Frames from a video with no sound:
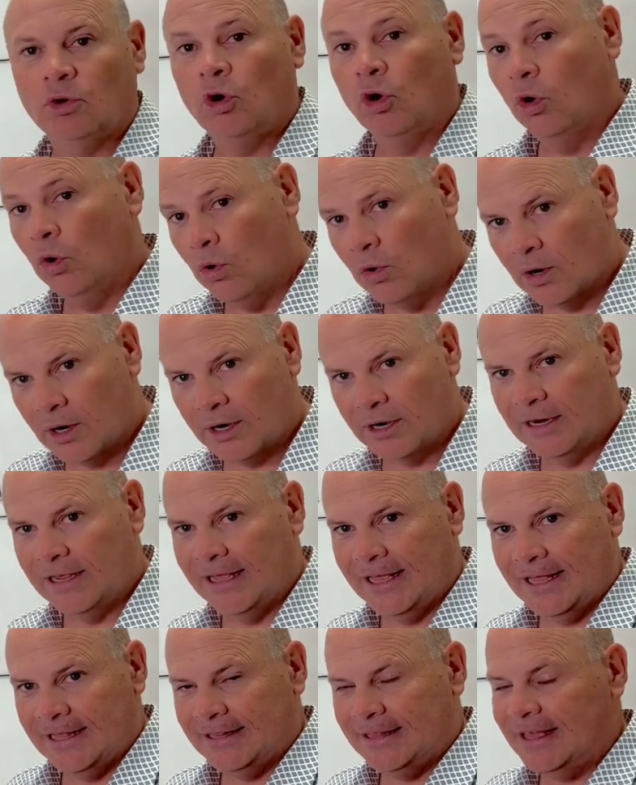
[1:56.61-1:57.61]
or
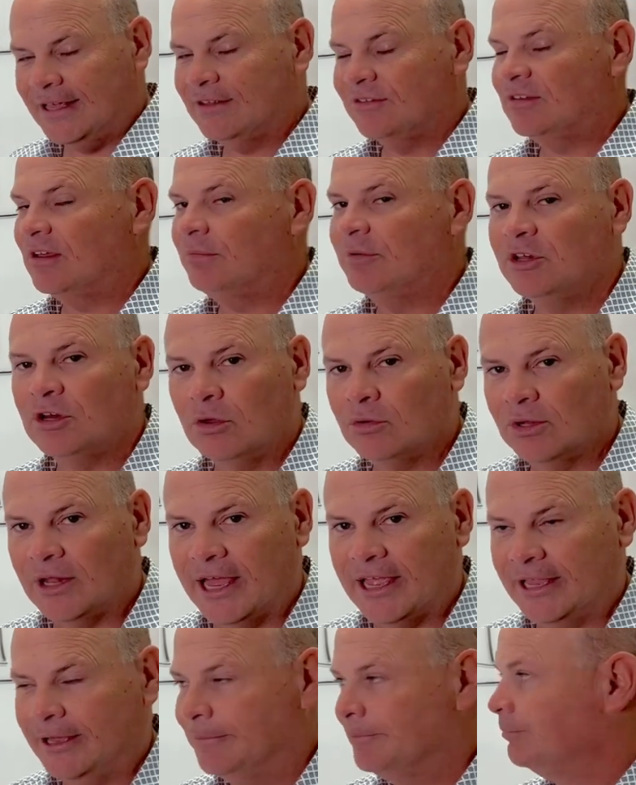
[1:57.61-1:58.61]
they can say we don't
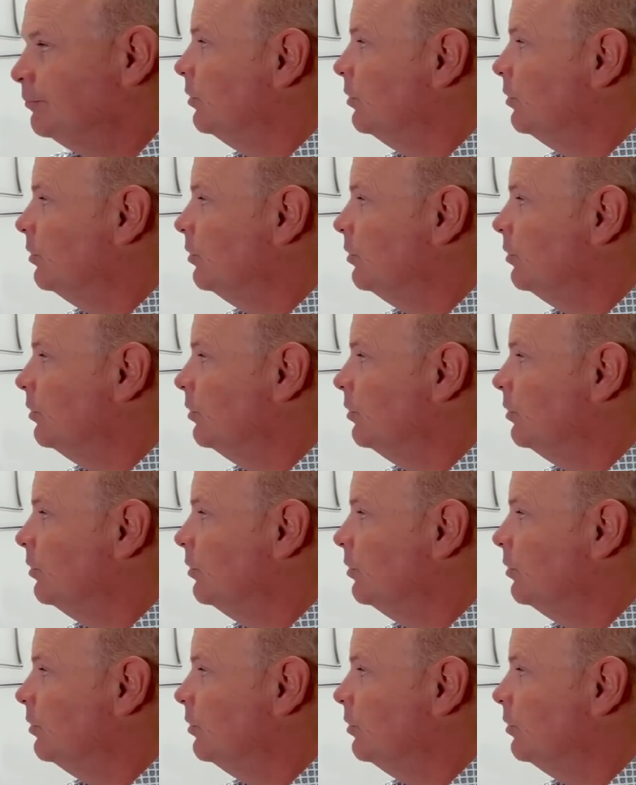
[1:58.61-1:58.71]
like it.